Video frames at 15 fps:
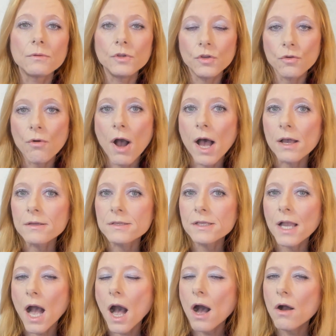You
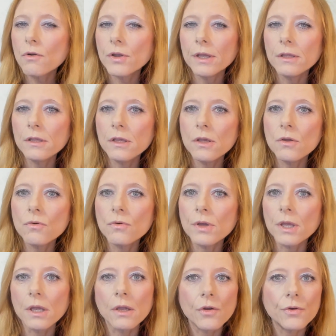ask, how can you
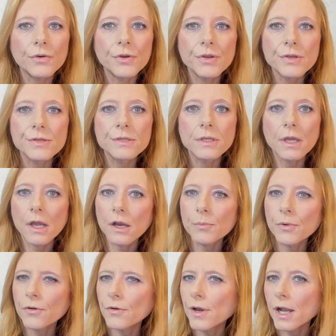increase their
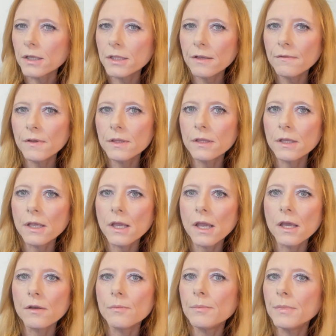productivity
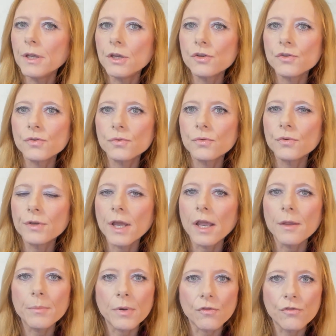and be sure
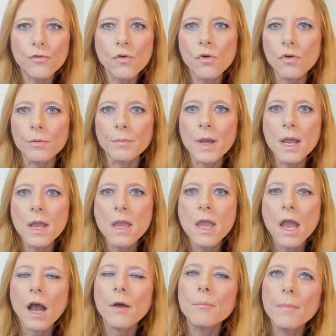they perform?
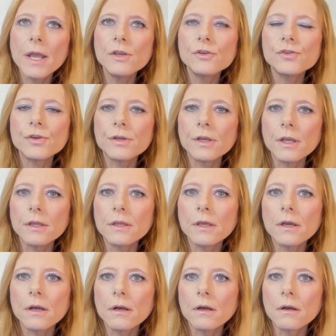I mentioned it
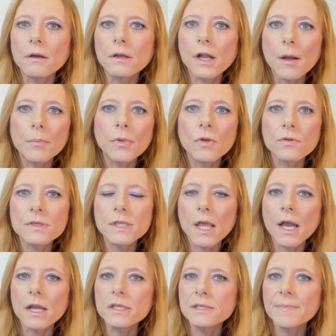a couple of
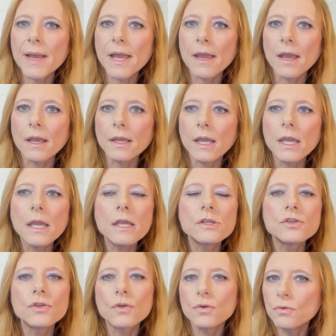slides back.
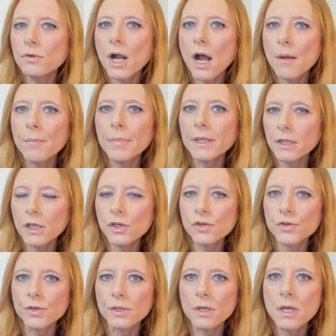It's through
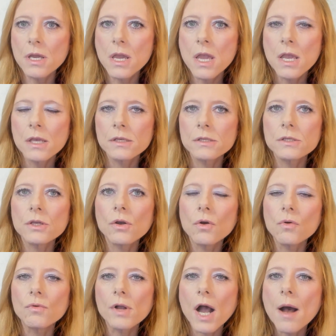competition.
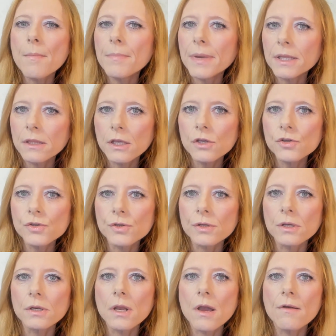So
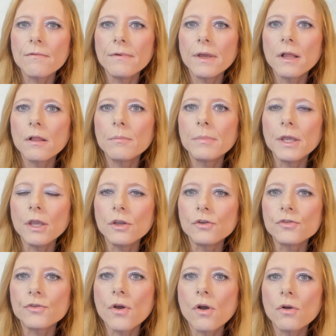competition will be
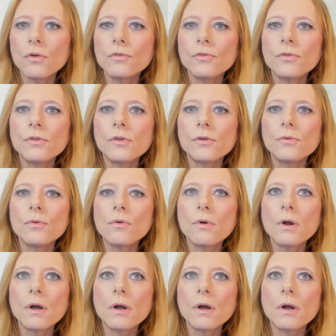drawn through